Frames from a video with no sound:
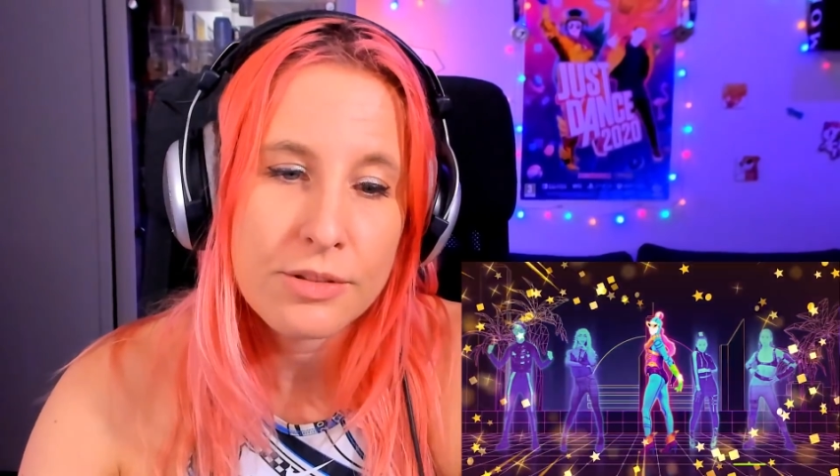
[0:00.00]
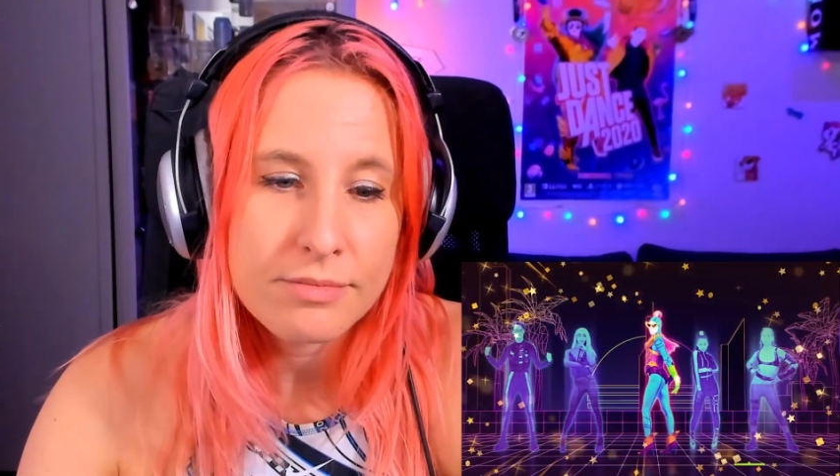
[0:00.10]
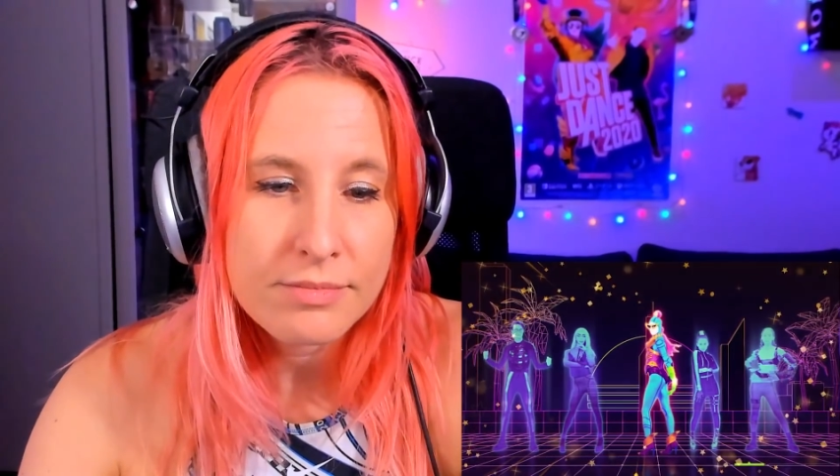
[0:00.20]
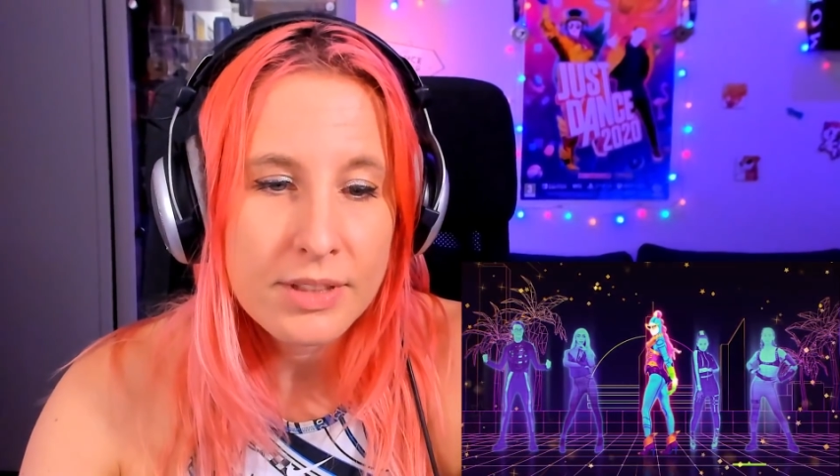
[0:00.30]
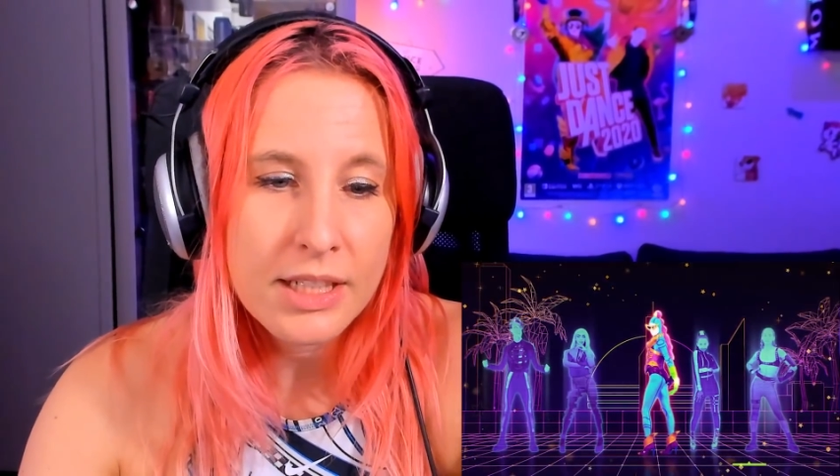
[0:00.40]
know,
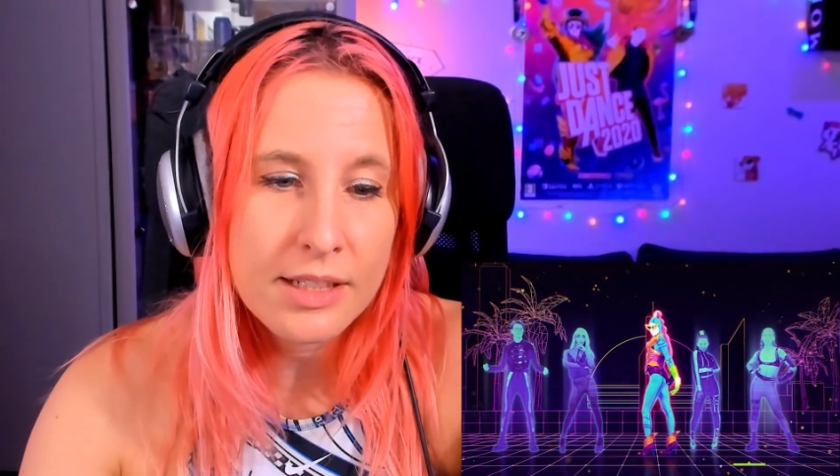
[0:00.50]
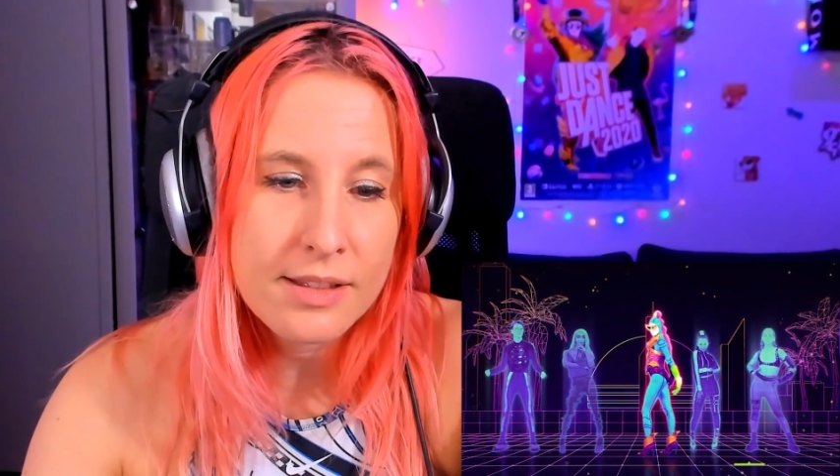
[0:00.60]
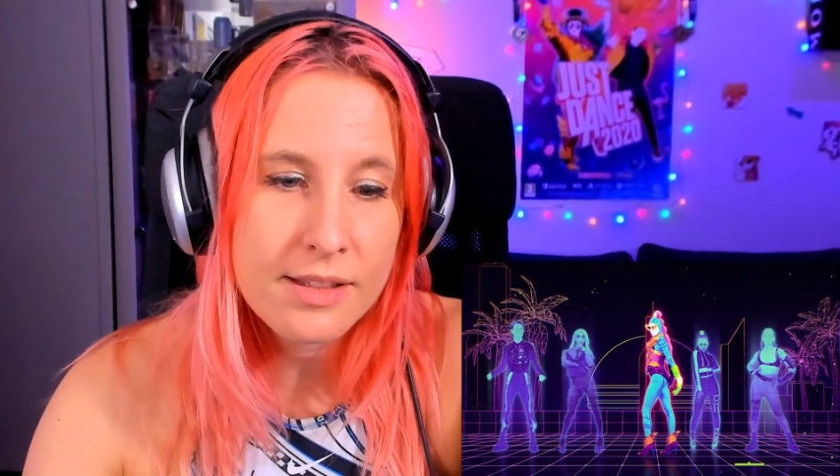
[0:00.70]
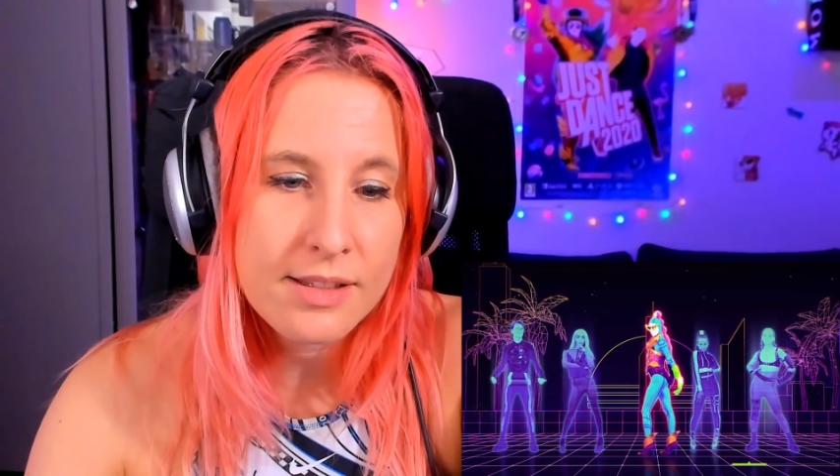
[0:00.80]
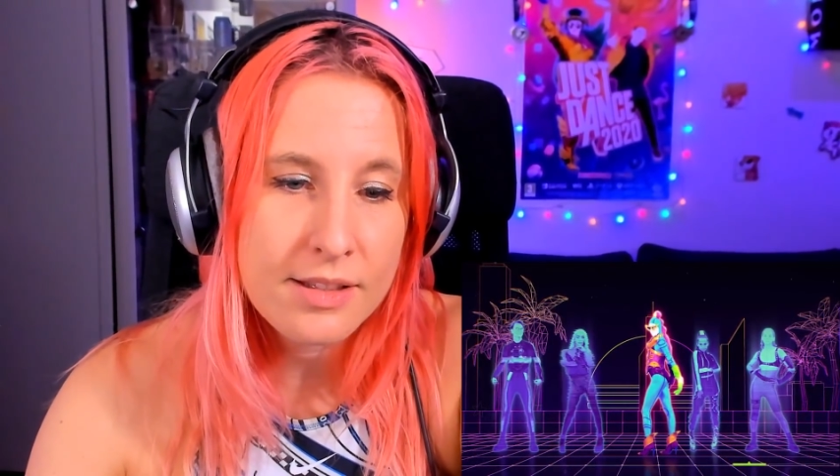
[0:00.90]

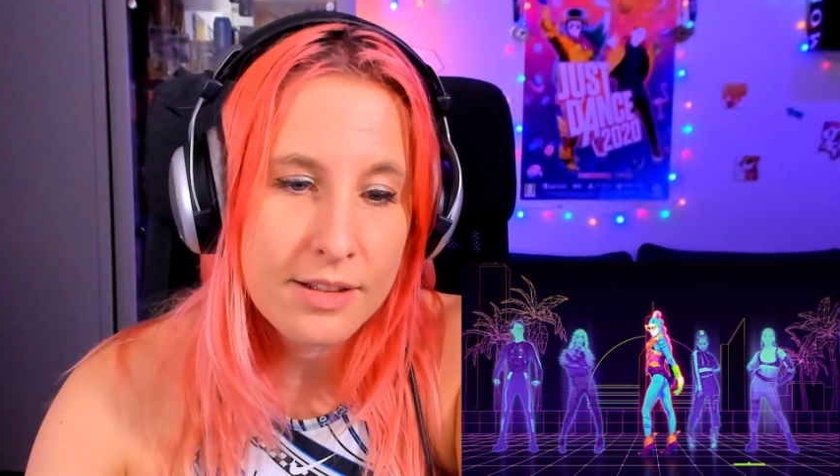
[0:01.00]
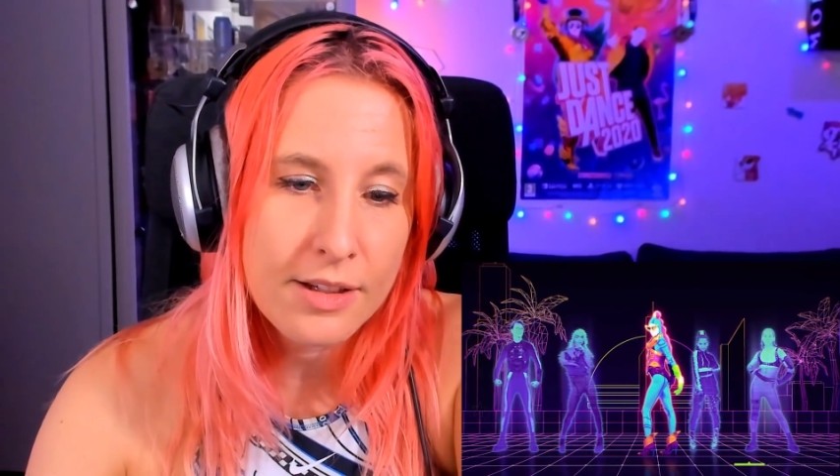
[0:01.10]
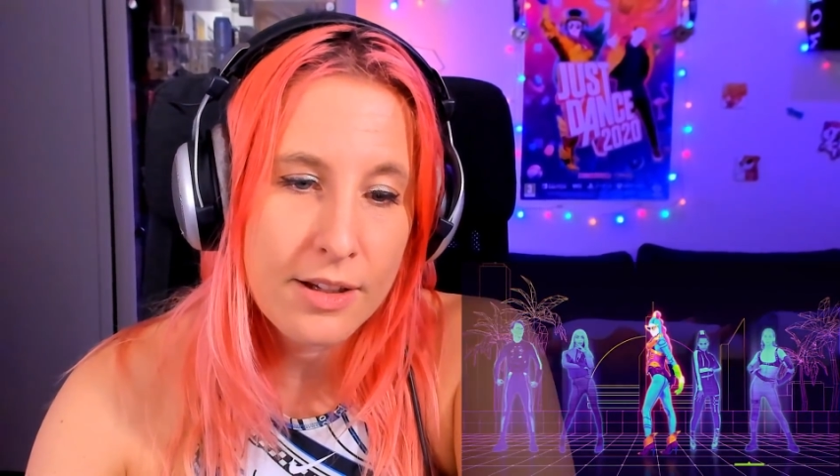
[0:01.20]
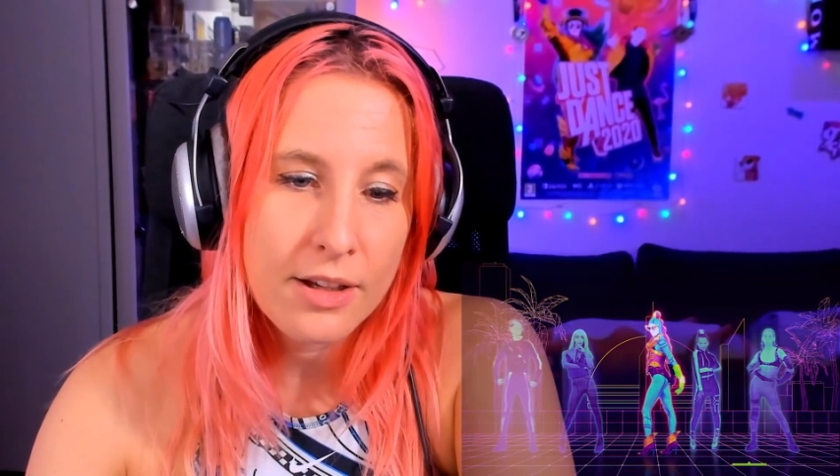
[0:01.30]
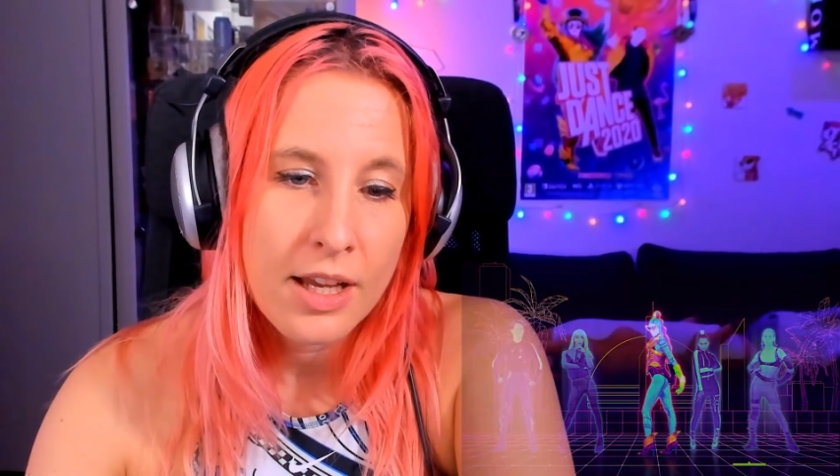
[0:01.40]
it's
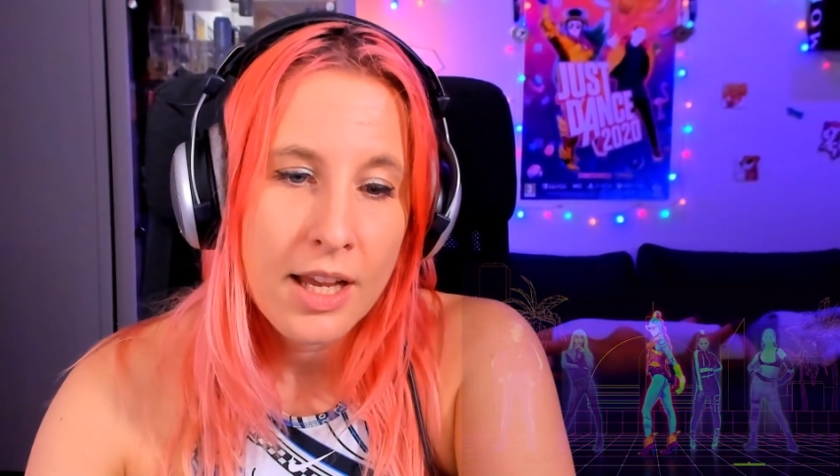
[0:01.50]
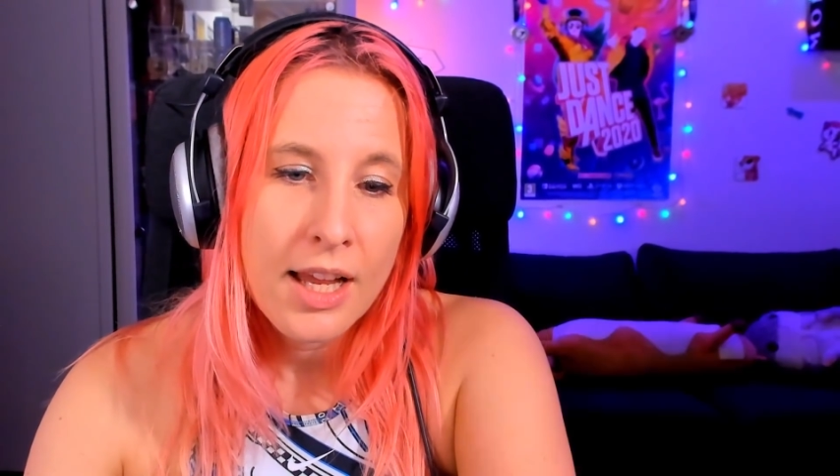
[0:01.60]
uh,